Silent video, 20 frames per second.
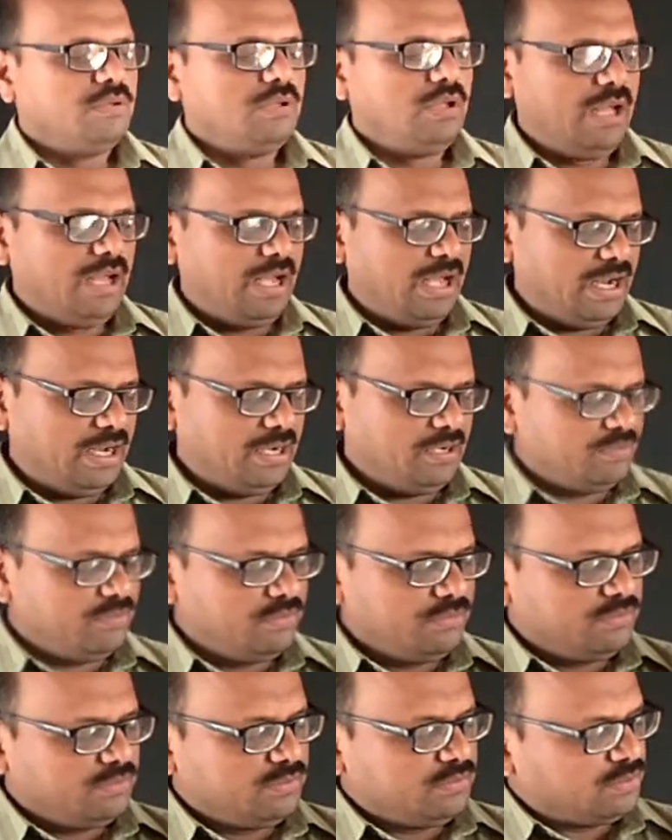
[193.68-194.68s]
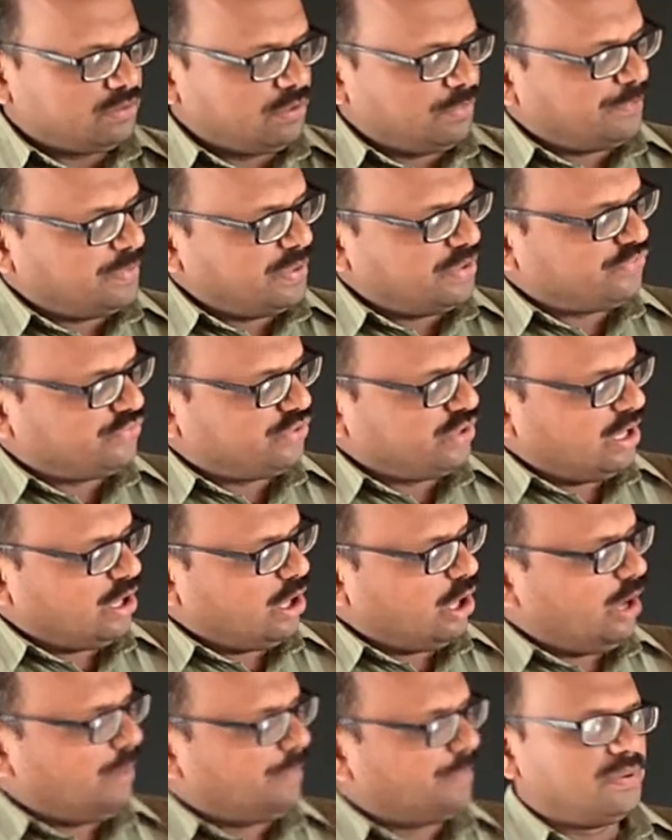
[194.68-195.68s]
and the picture
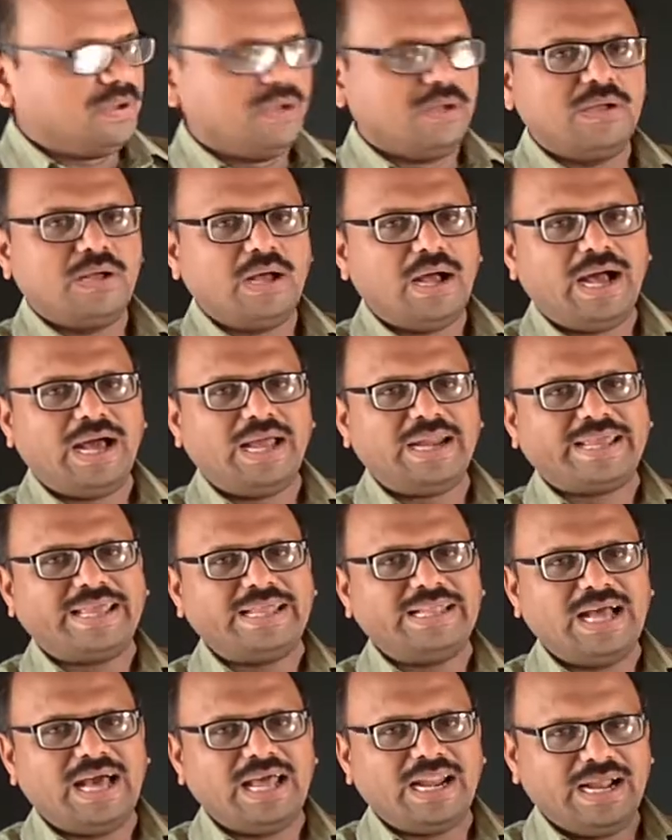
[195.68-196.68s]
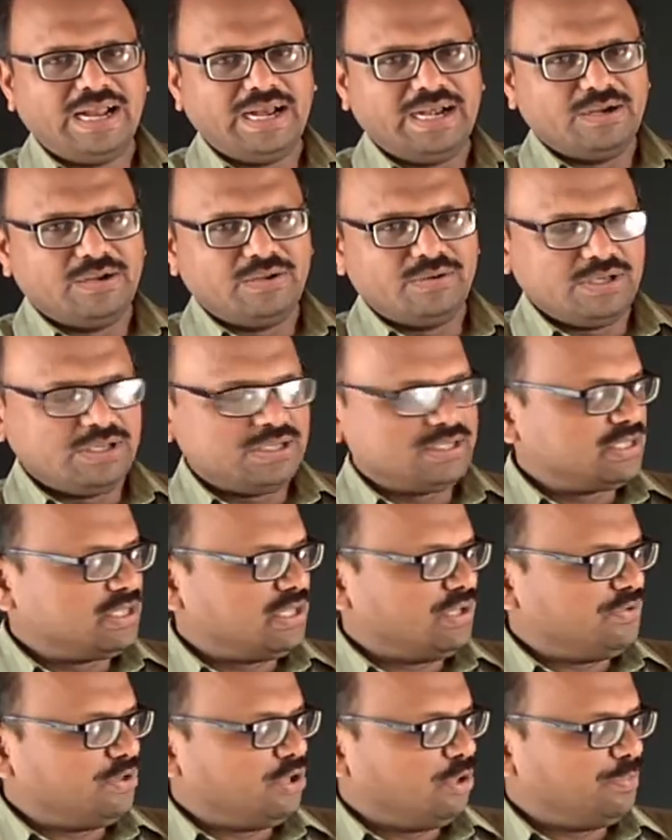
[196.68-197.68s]
of R.K. Narayan is
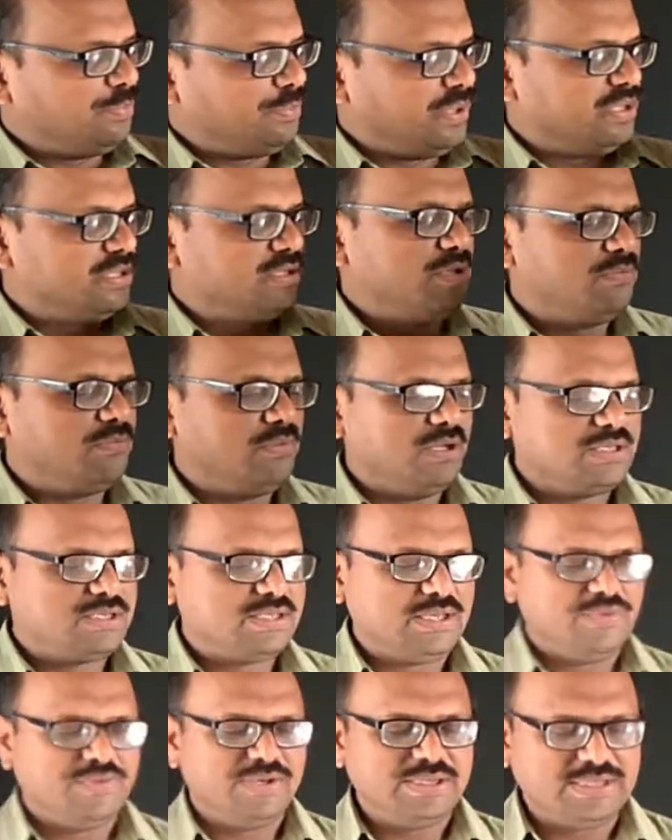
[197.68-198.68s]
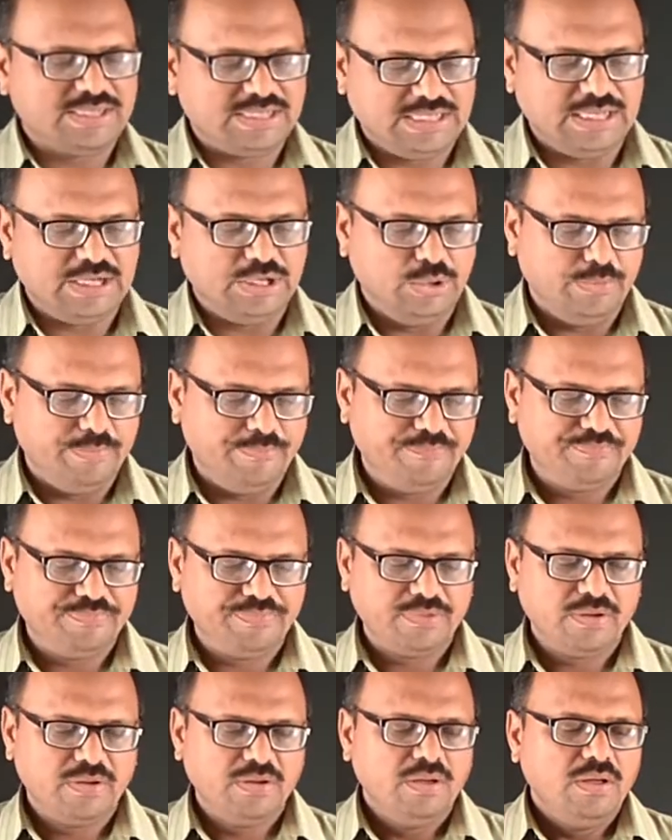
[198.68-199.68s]
given on page number 70.
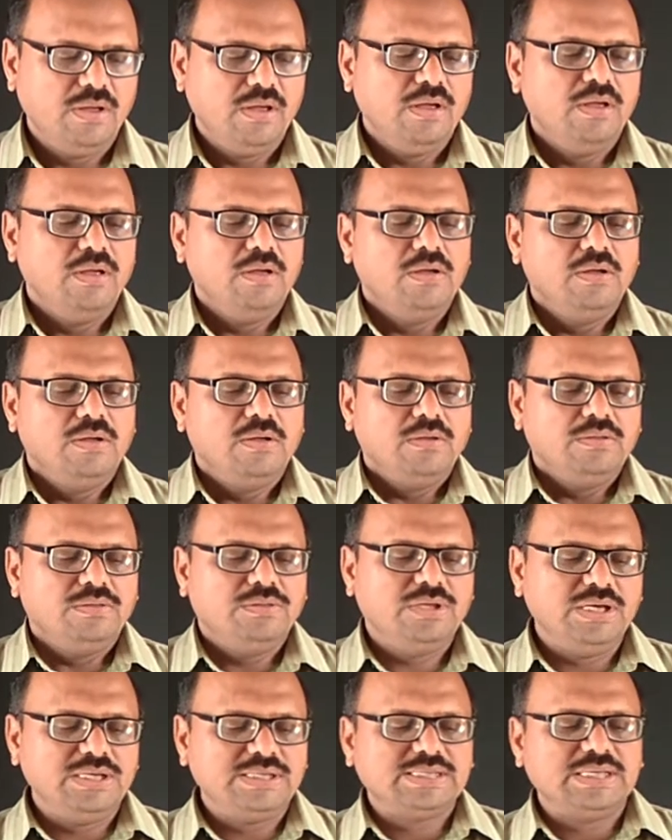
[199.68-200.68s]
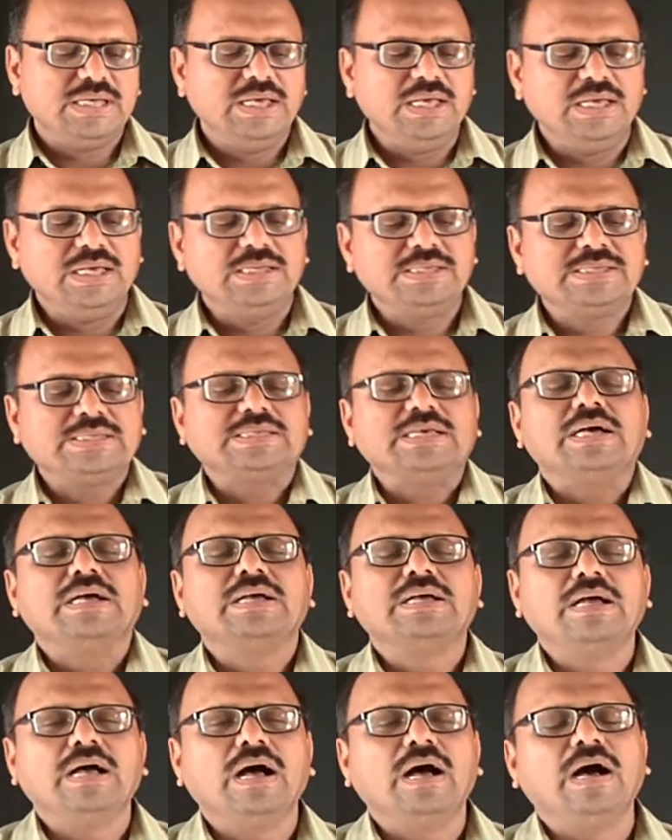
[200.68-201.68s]
This is
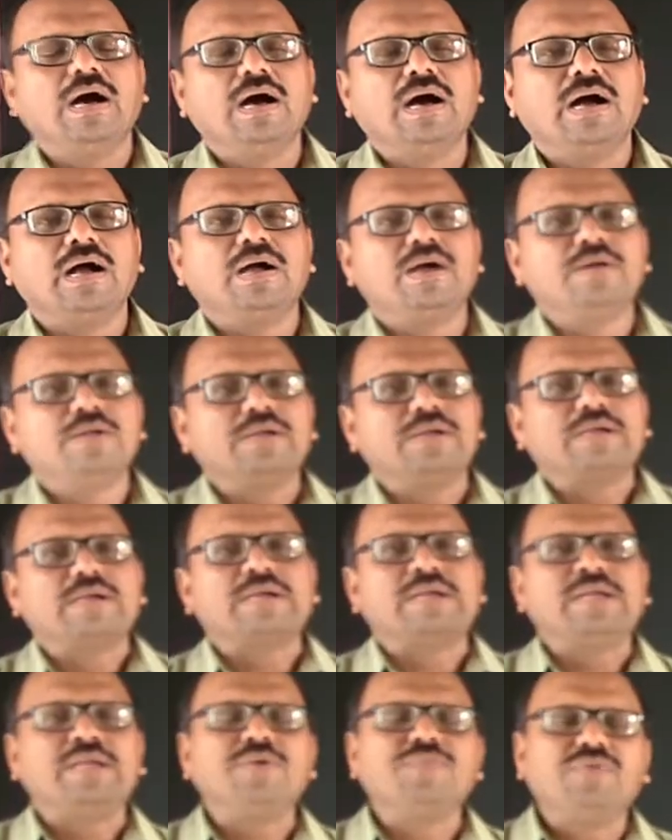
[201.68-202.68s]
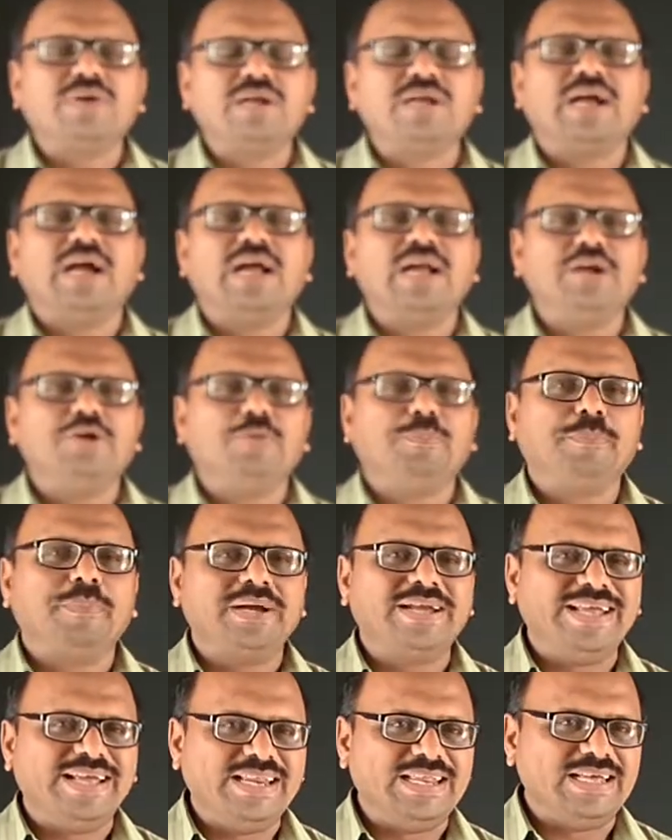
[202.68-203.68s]
a different kind of
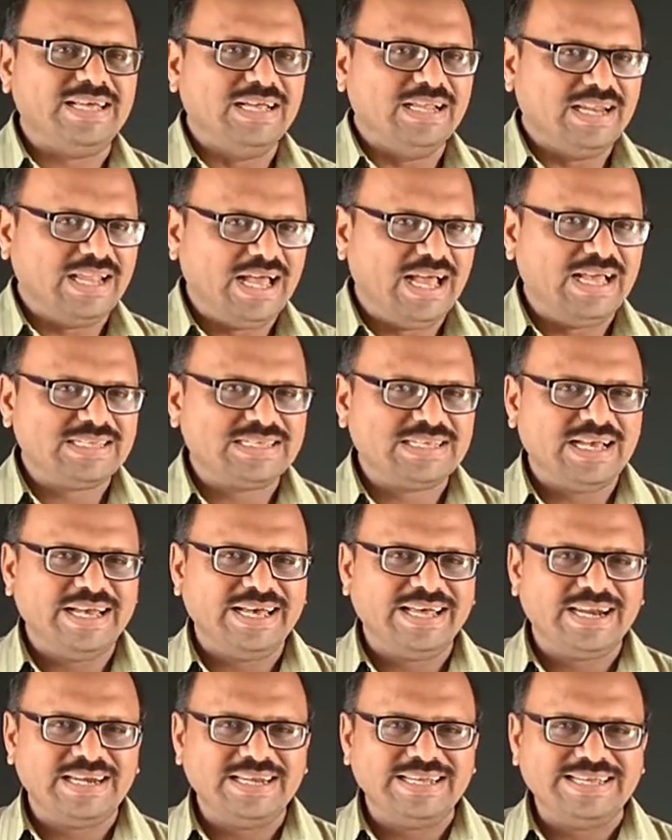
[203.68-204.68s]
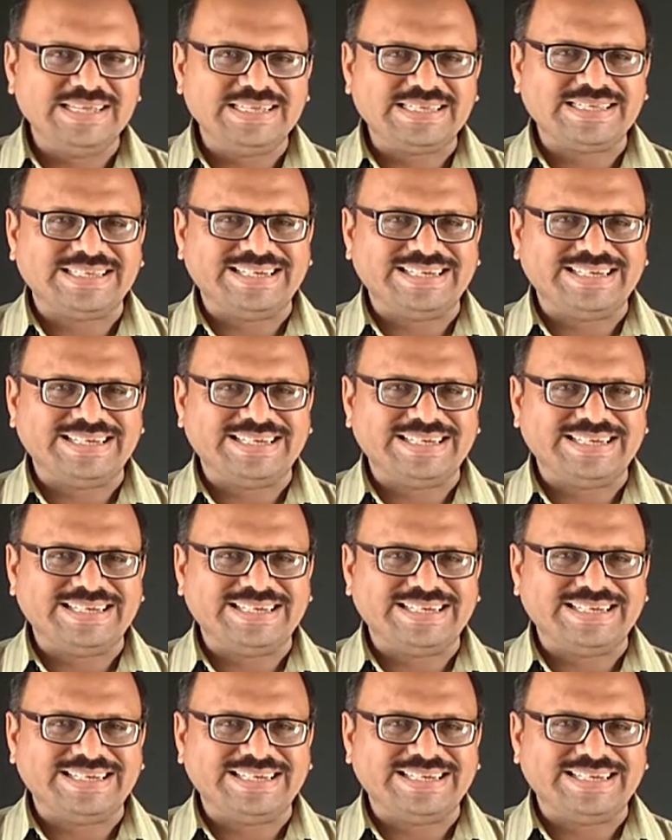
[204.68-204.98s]
material, as I earlier